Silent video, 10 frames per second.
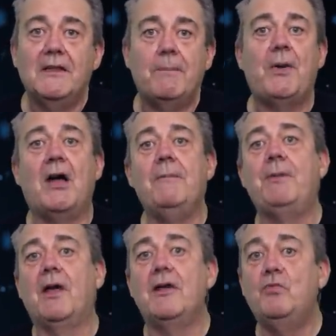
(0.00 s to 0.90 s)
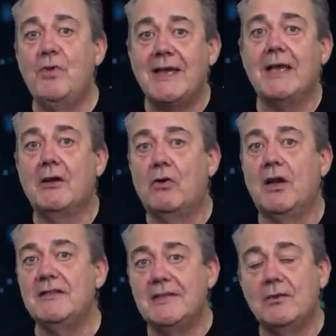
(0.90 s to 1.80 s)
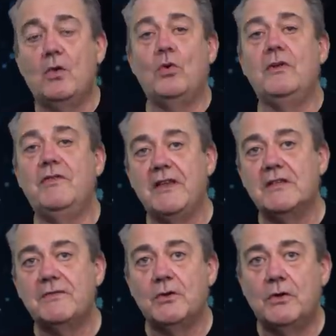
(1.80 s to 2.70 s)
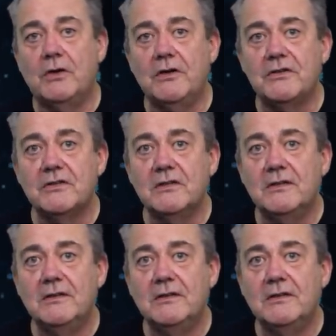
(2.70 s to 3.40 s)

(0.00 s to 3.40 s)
The pipeline regularizes all of this for us.